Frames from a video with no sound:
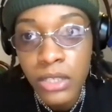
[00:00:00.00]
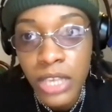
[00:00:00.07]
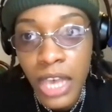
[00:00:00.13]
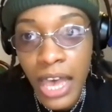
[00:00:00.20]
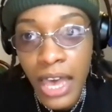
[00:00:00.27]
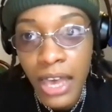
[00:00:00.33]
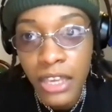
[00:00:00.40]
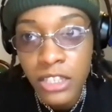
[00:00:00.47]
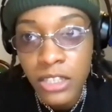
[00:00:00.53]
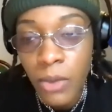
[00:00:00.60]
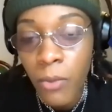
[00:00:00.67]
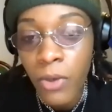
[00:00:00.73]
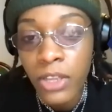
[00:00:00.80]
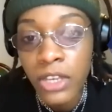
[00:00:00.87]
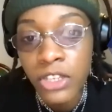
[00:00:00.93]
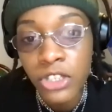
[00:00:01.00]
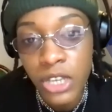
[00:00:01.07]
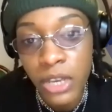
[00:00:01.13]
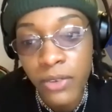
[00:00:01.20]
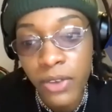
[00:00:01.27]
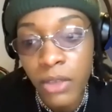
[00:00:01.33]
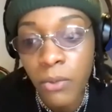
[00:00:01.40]
say someone
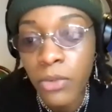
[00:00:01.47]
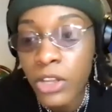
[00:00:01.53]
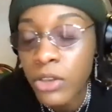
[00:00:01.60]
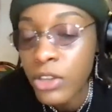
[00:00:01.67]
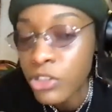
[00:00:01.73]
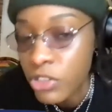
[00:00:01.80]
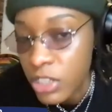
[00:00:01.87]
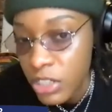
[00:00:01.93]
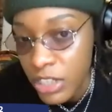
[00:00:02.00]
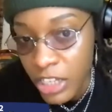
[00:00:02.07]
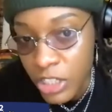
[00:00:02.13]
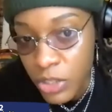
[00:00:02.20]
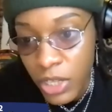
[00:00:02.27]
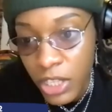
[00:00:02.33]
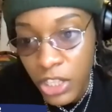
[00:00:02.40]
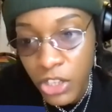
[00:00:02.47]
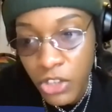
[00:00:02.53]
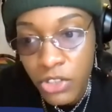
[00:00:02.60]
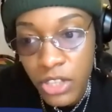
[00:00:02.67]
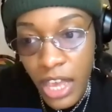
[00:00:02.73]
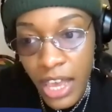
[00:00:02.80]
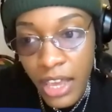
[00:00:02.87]
sharing, what are you interested in sexually, and
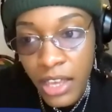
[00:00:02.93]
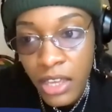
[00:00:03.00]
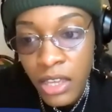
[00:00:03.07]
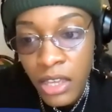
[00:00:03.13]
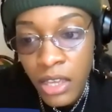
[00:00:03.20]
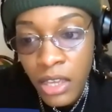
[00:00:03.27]
then you say,